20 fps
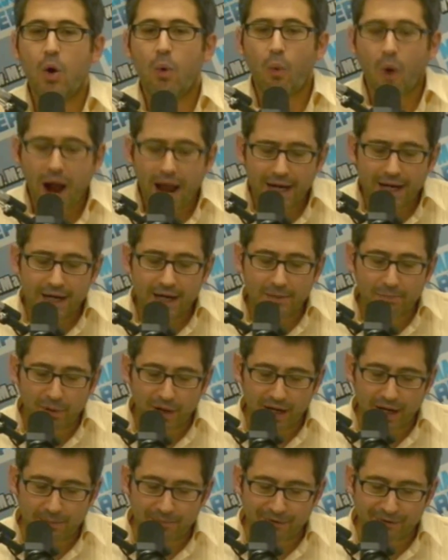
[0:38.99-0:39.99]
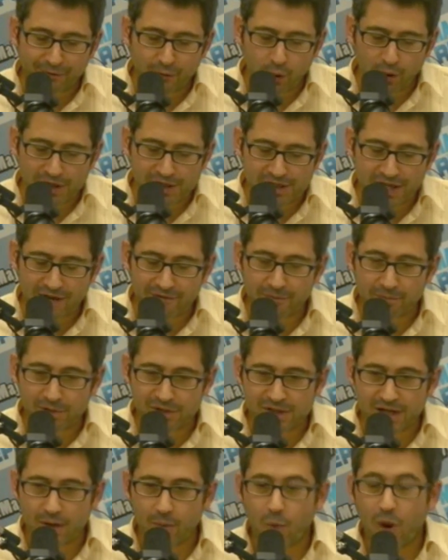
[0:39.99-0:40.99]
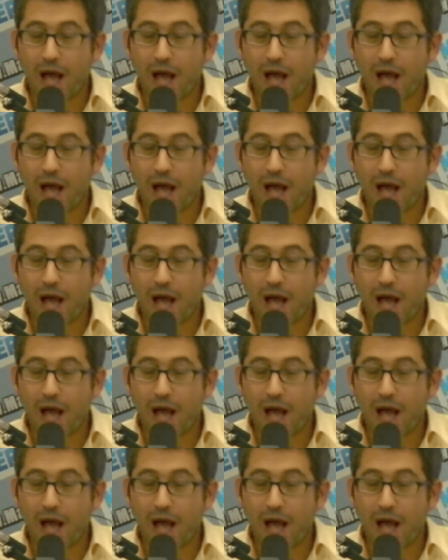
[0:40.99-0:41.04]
Why didn't he bring up the forty-seven percent?